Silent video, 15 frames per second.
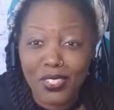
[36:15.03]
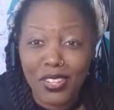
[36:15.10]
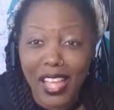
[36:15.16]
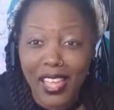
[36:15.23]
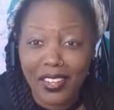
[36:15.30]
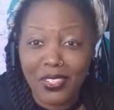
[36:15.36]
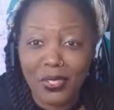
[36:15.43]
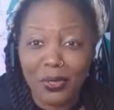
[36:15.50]
You
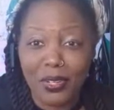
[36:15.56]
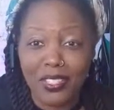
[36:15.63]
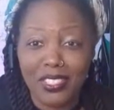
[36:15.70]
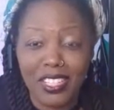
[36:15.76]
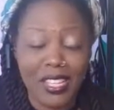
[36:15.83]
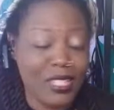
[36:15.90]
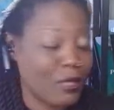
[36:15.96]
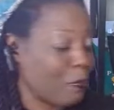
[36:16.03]
got to do it.
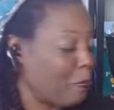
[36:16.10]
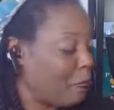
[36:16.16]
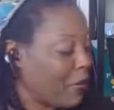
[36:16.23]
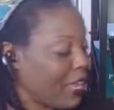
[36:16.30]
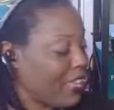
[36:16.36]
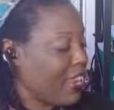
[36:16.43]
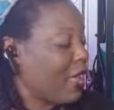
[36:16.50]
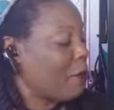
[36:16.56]
Just
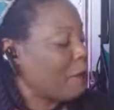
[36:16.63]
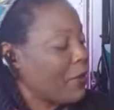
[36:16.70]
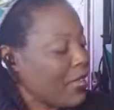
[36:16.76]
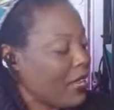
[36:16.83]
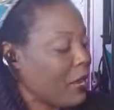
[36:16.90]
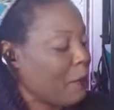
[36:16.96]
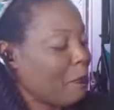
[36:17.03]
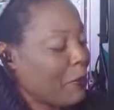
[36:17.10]
feed it,
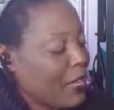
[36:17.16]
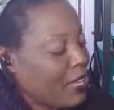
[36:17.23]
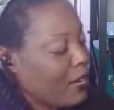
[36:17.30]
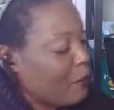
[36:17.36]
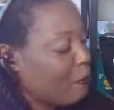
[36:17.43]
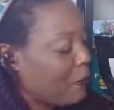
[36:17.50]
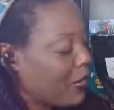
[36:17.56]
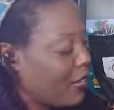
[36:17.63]
feed it, feed
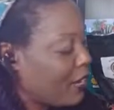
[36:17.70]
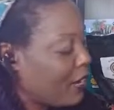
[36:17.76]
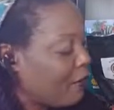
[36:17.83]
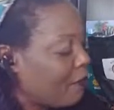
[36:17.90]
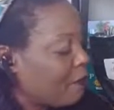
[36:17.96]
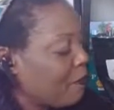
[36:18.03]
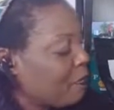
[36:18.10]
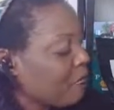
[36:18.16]
it, feed it.